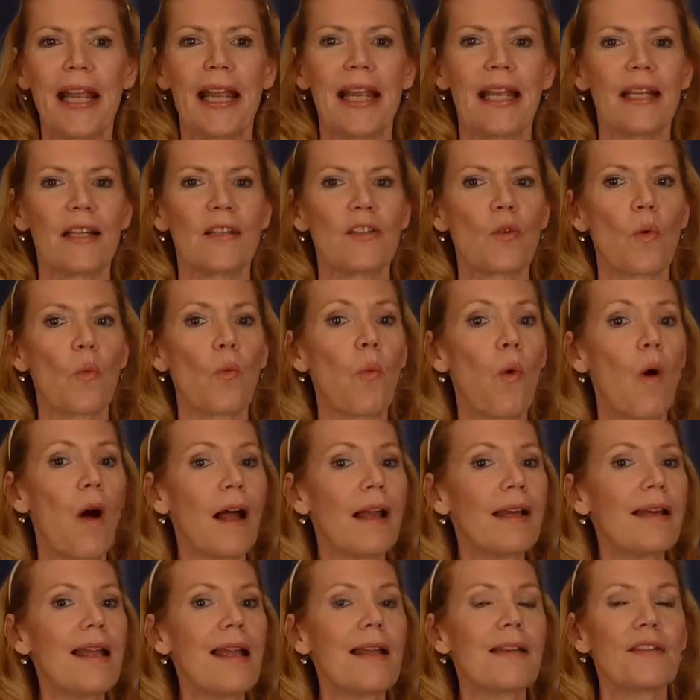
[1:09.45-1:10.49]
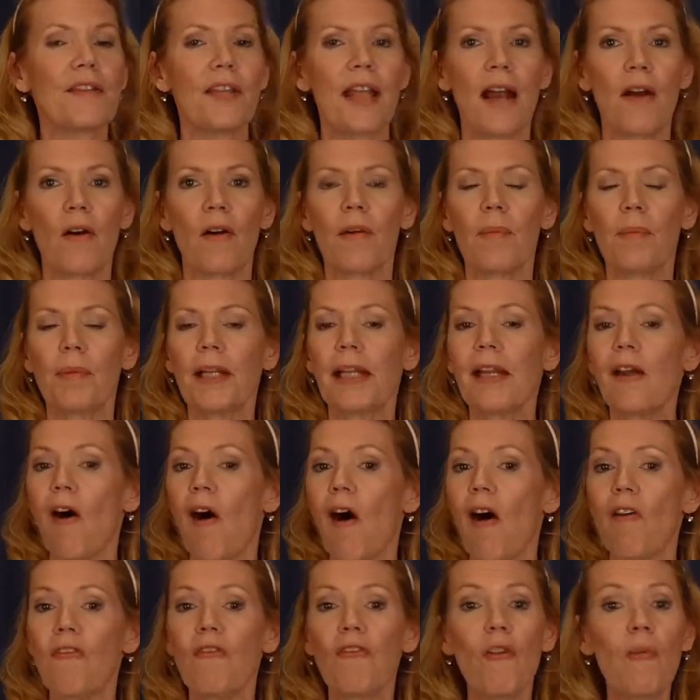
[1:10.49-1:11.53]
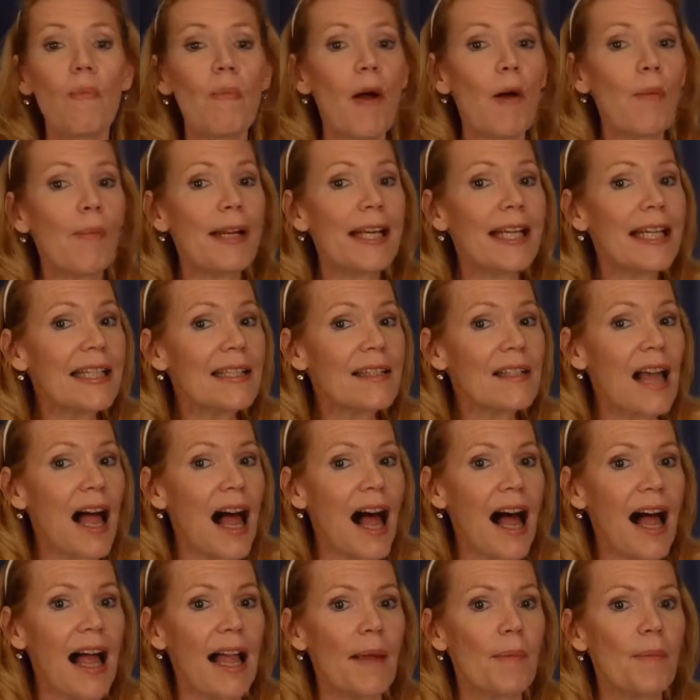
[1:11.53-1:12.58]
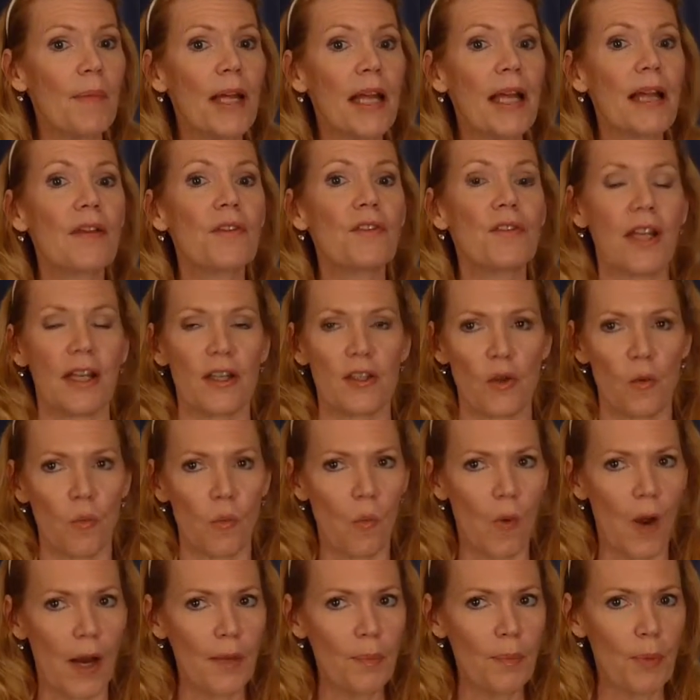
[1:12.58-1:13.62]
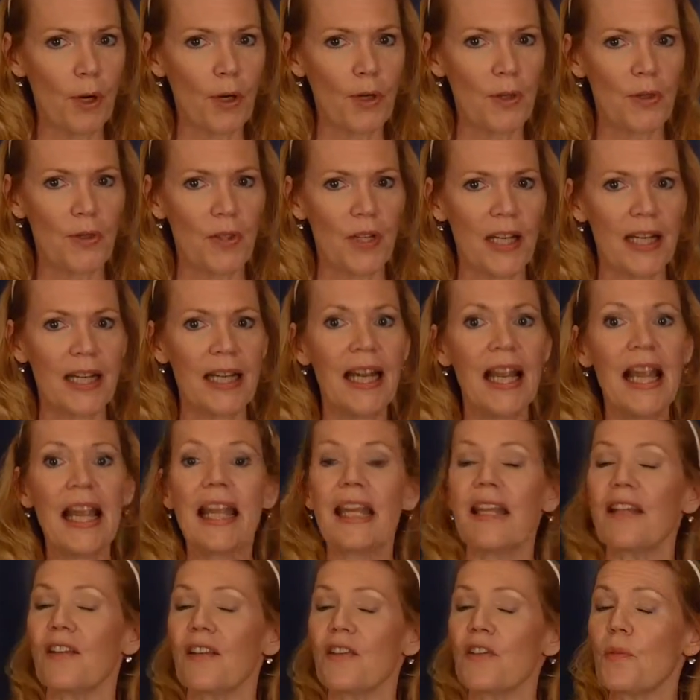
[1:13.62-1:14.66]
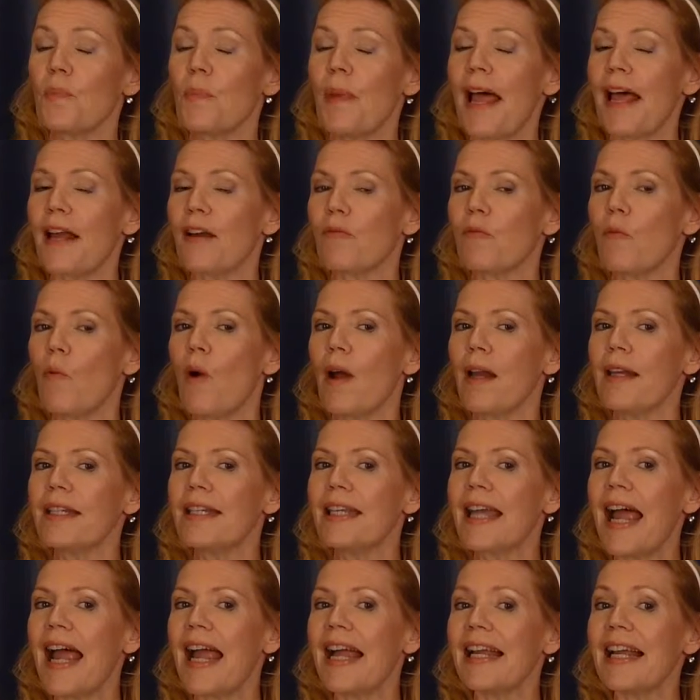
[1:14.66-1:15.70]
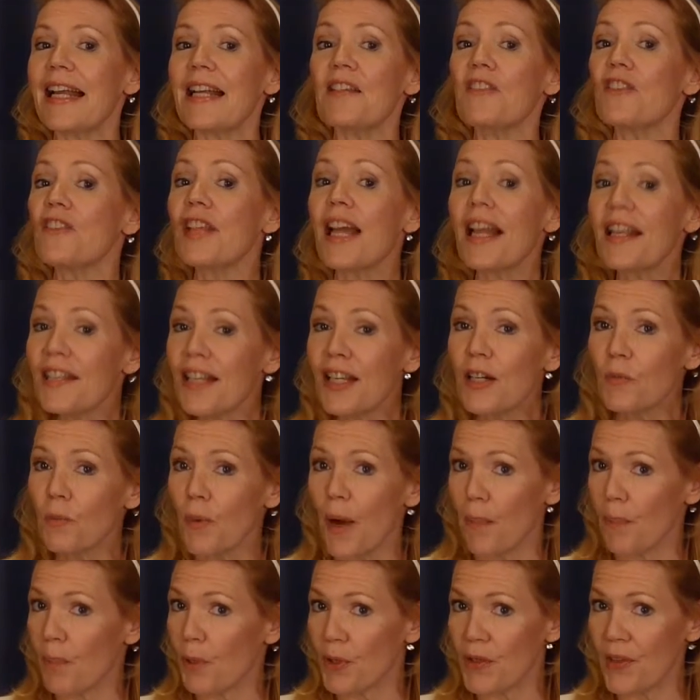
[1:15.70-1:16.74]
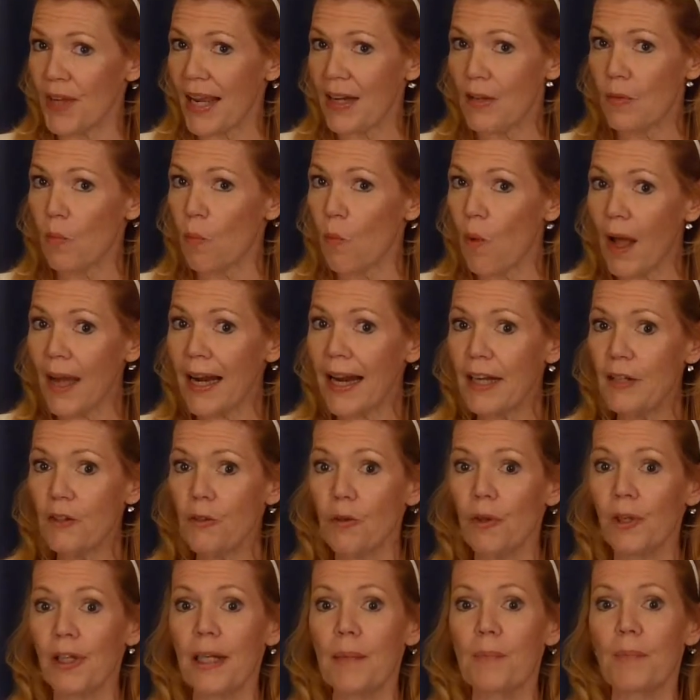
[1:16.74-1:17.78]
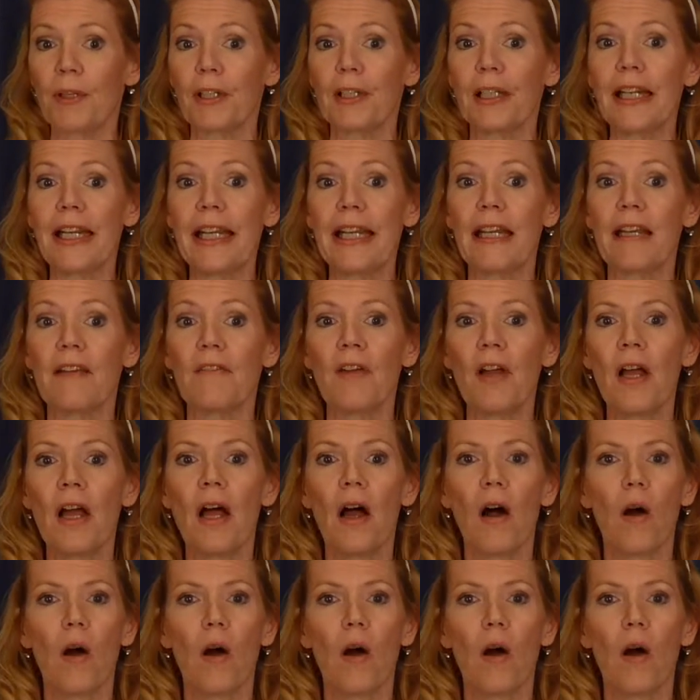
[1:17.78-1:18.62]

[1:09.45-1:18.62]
It's one terribly awful moment in time said to one person in the span of one day and doesn't represent what I truly believe